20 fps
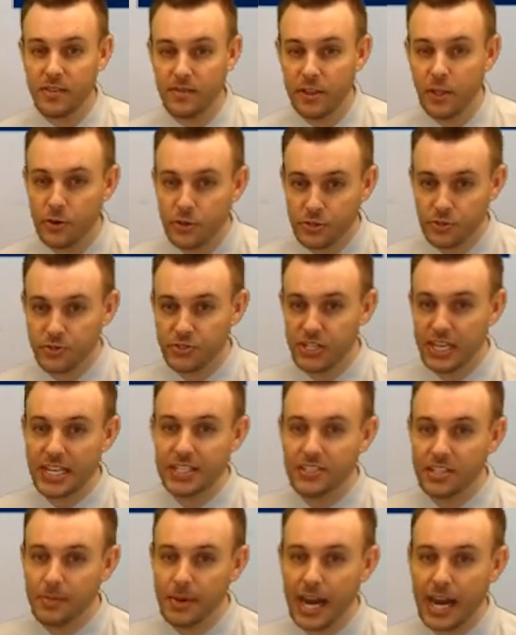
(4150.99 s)
even though as you're
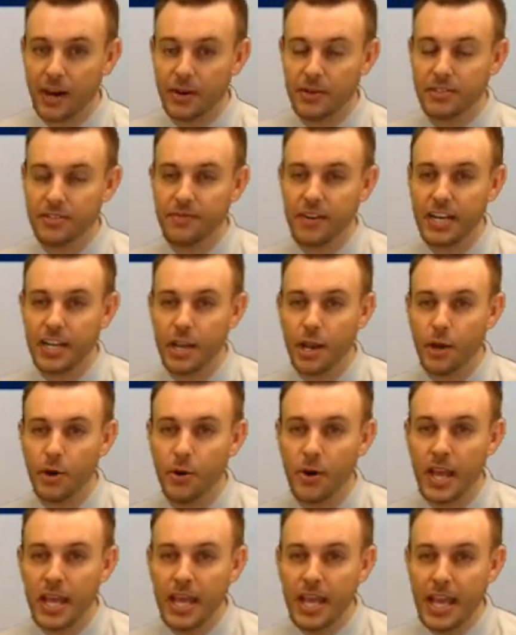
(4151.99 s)
seeing some of Aaron's
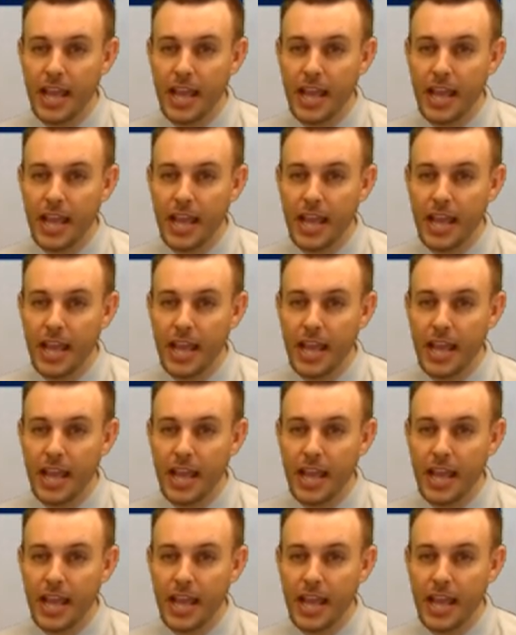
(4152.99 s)
video